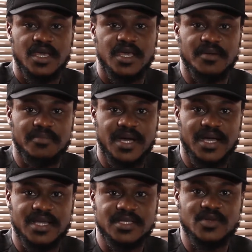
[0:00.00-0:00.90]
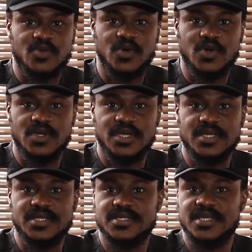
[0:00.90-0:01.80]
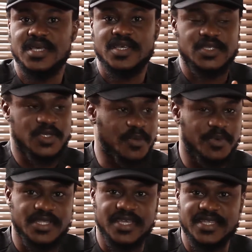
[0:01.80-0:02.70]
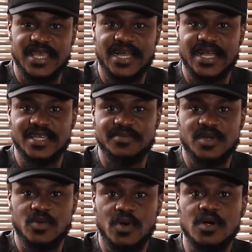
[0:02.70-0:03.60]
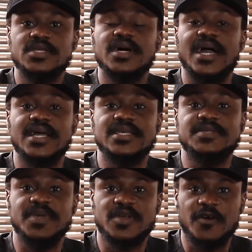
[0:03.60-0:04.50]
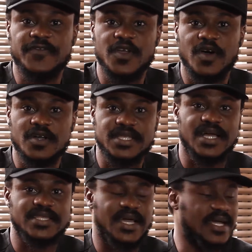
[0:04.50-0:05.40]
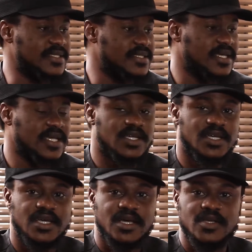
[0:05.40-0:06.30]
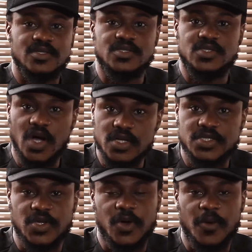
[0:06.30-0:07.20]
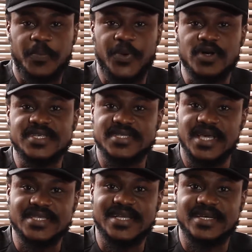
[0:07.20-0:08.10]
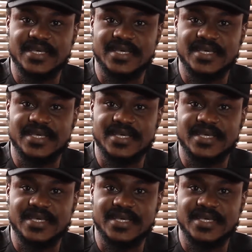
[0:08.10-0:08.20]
A man who is somebody in the academic world. I speak of no other than Dr. Paul St.